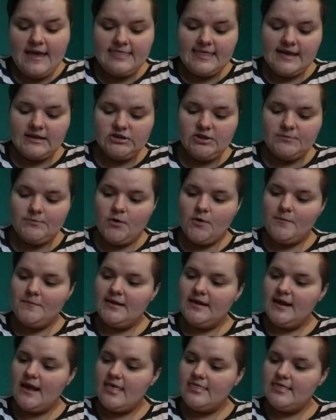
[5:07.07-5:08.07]
Then she bought
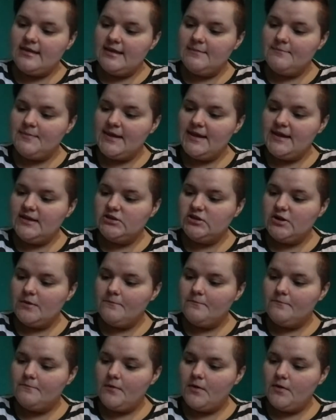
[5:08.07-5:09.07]
me the Peach
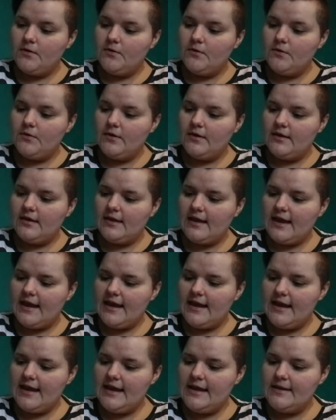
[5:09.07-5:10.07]

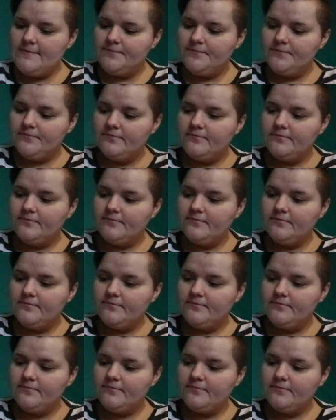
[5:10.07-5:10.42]
Bouquet